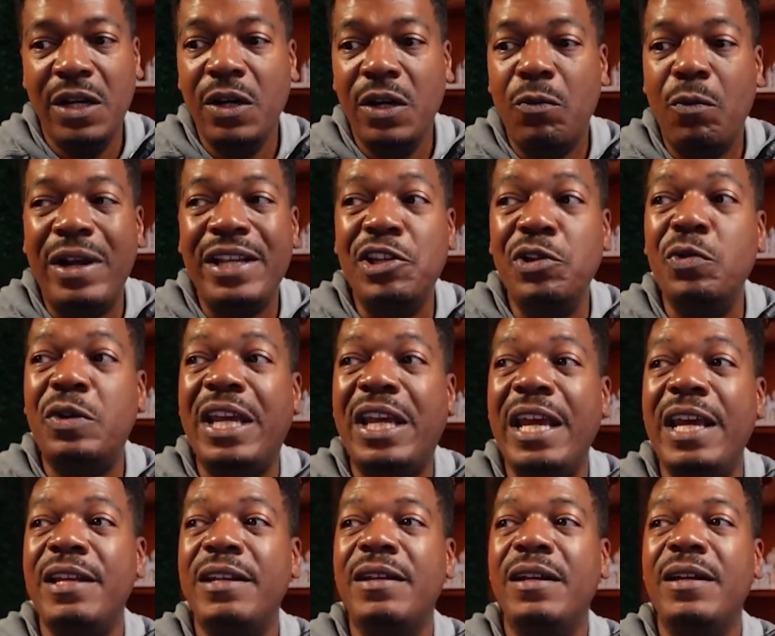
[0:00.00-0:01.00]
When you
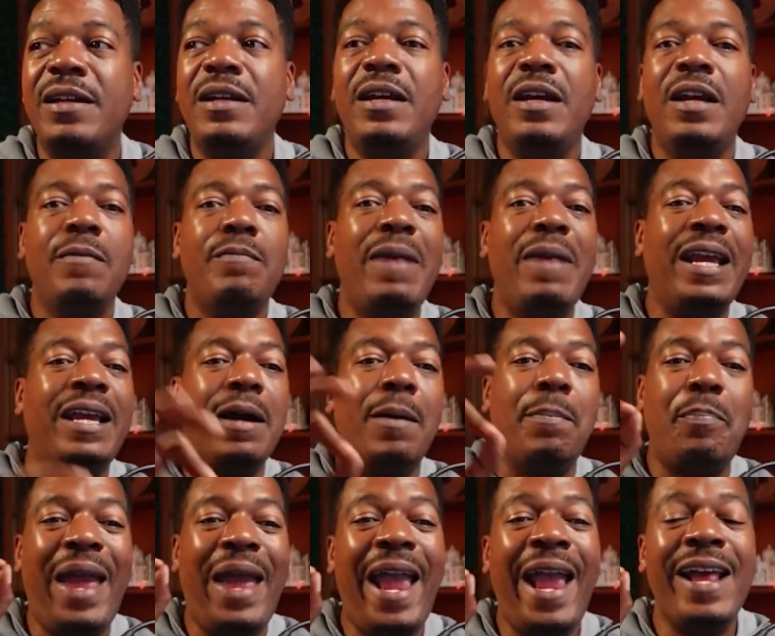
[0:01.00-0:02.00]
can make a
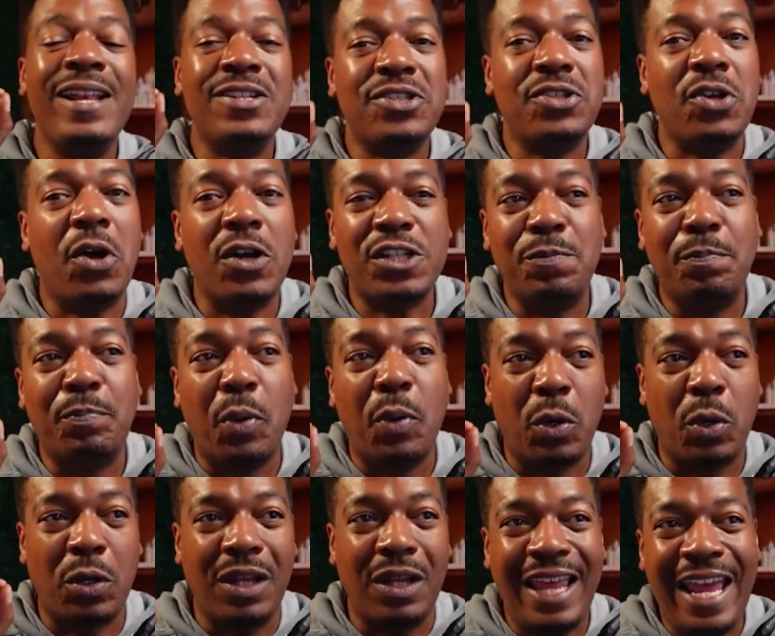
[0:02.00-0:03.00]
pan sauce
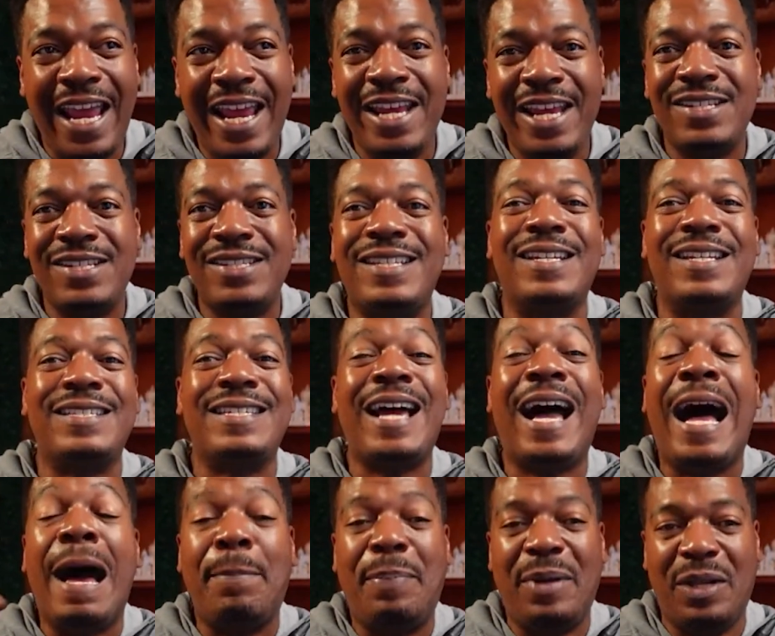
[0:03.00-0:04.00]
bordelaise
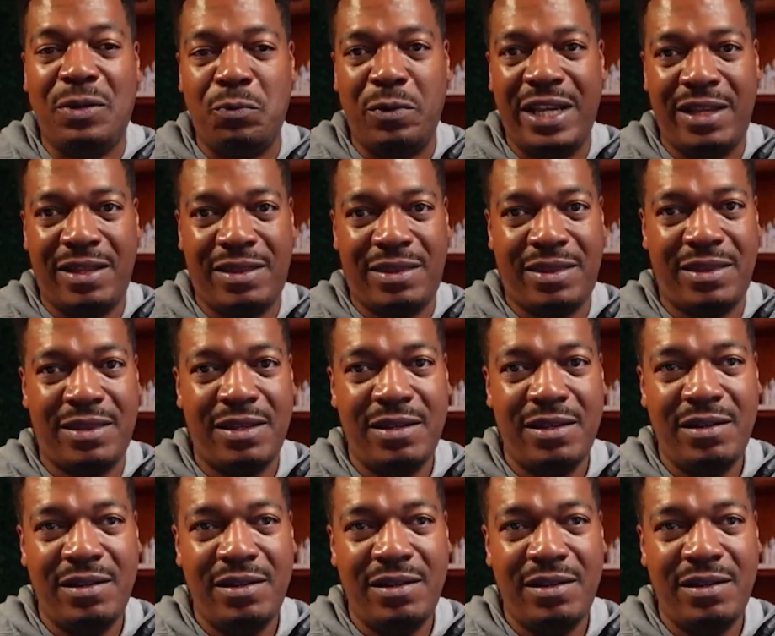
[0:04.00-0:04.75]
top it with,